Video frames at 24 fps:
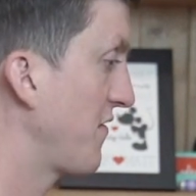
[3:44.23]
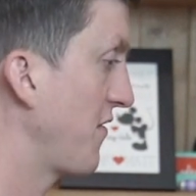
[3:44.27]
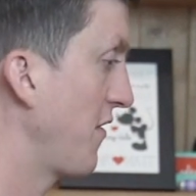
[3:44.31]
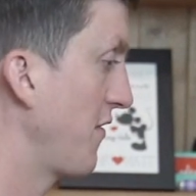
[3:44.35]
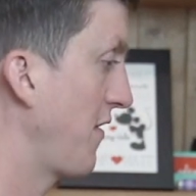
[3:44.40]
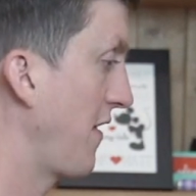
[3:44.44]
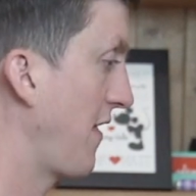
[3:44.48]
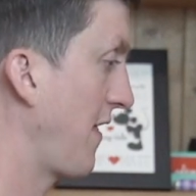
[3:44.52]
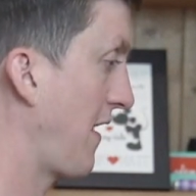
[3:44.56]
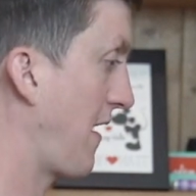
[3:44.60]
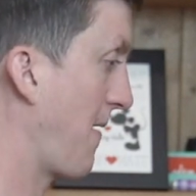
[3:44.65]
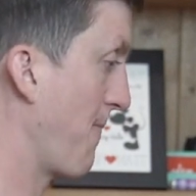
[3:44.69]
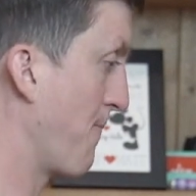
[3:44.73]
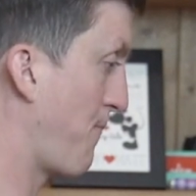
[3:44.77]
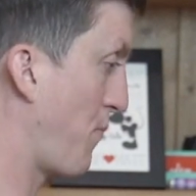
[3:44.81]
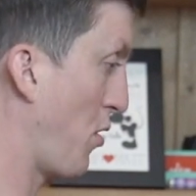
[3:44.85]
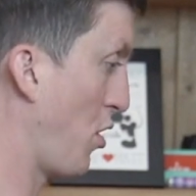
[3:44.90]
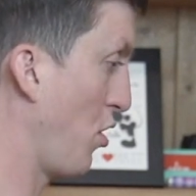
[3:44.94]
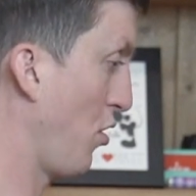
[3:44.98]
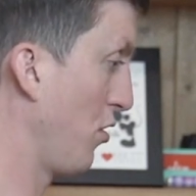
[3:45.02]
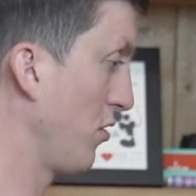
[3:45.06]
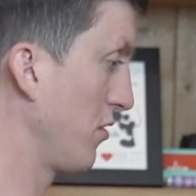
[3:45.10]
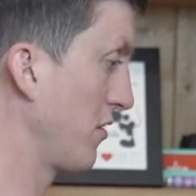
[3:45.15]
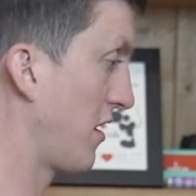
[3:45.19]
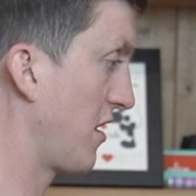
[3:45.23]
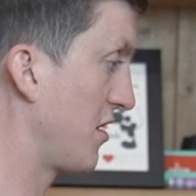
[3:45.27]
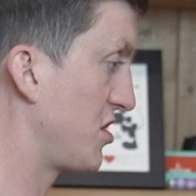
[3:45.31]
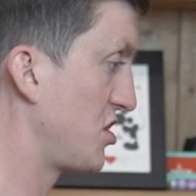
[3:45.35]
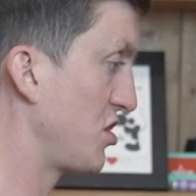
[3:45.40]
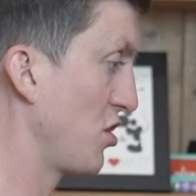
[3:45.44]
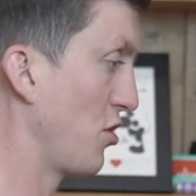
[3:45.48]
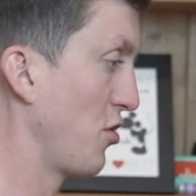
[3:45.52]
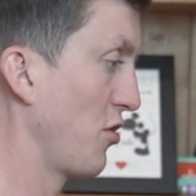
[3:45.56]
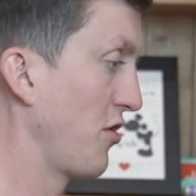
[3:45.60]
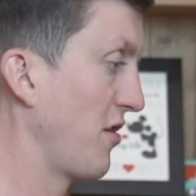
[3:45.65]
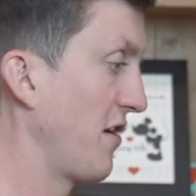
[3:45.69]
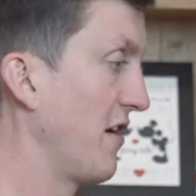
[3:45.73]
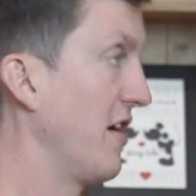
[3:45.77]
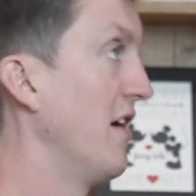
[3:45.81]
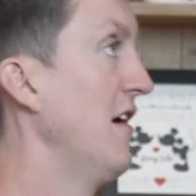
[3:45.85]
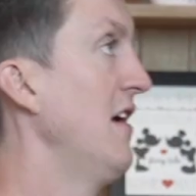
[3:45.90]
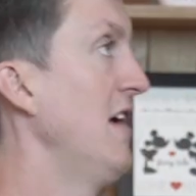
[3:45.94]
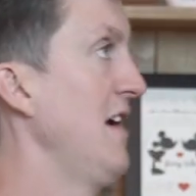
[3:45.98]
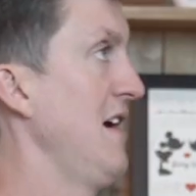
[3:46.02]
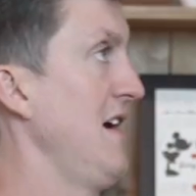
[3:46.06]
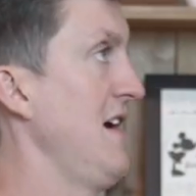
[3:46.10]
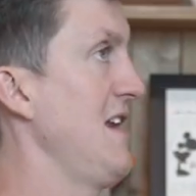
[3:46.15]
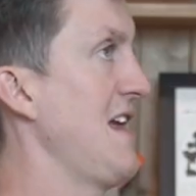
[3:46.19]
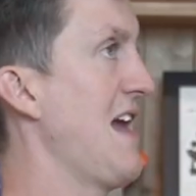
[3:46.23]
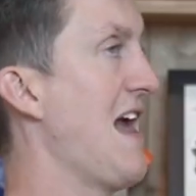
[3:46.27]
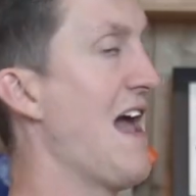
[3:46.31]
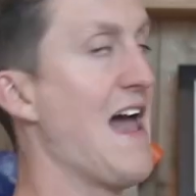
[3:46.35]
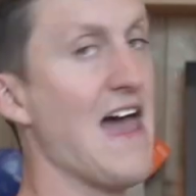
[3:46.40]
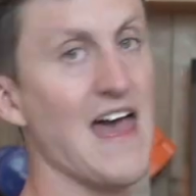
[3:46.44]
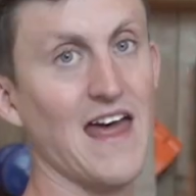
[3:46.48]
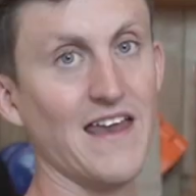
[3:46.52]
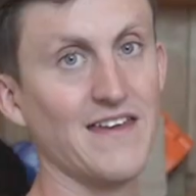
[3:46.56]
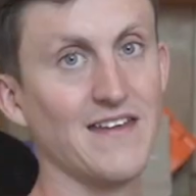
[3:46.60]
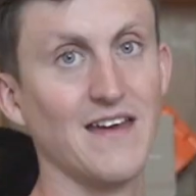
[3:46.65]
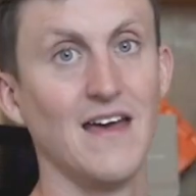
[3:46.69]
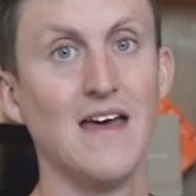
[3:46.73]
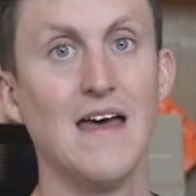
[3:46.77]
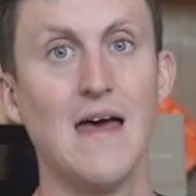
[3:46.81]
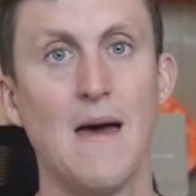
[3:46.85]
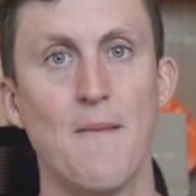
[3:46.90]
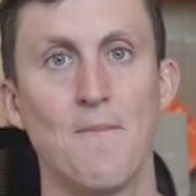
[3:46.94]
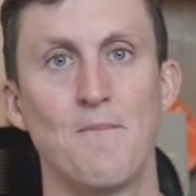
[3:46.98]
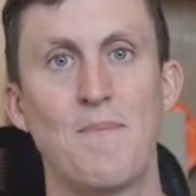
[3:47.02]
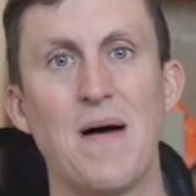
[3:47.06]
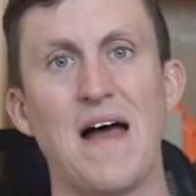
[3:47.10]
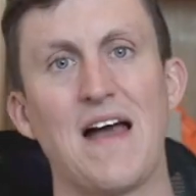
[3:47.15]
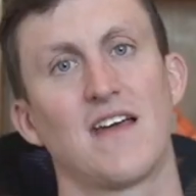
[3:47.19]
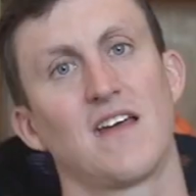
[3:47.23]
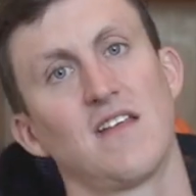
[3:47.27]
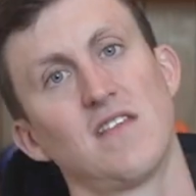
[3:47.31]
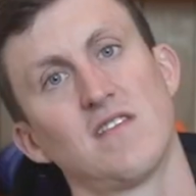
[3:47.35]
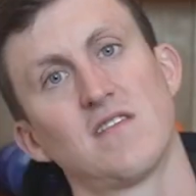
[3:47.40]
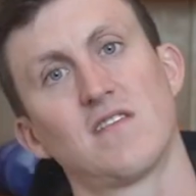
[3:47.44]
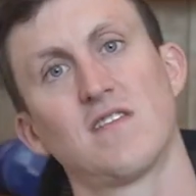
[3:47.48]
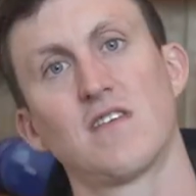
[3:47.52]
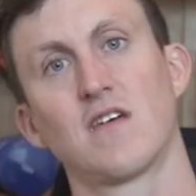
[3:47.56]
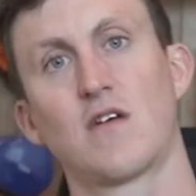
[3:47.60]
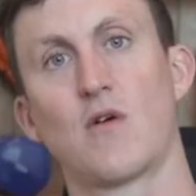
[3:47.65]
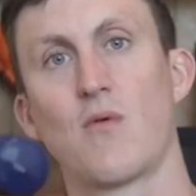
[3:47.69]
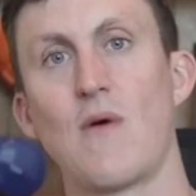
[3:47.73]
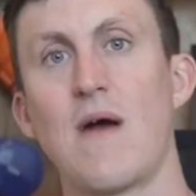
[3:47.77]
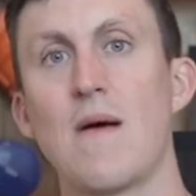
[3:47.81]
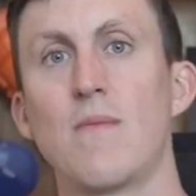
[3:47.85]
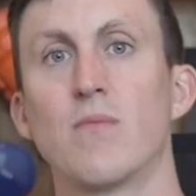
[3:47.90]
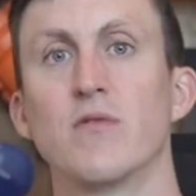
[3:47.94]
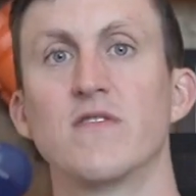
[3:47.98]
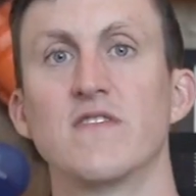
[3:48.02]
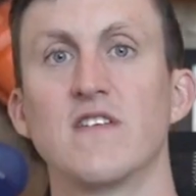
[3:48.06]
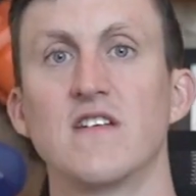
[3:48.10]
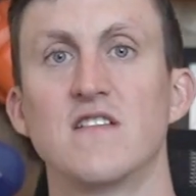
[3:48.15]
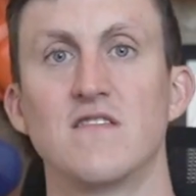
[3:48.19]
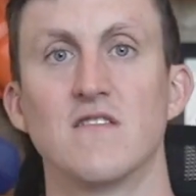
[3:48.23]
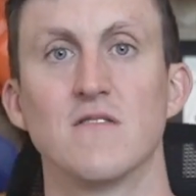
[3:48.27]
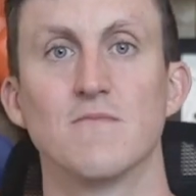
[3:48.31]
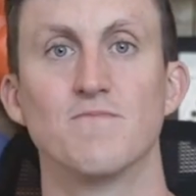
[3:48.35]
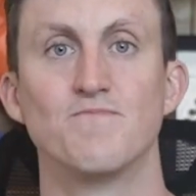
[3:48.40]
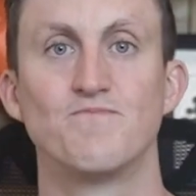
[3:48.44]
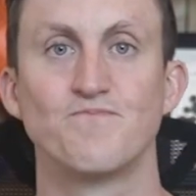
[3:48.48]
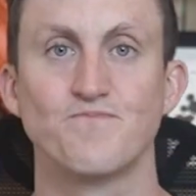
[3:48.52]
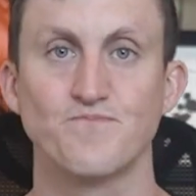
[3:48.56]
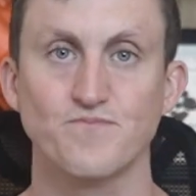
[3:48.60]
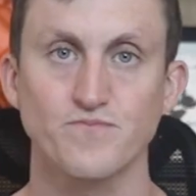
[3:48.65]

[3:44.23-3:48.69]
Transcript: so that they can pull your shoulder and your head back into the correct position.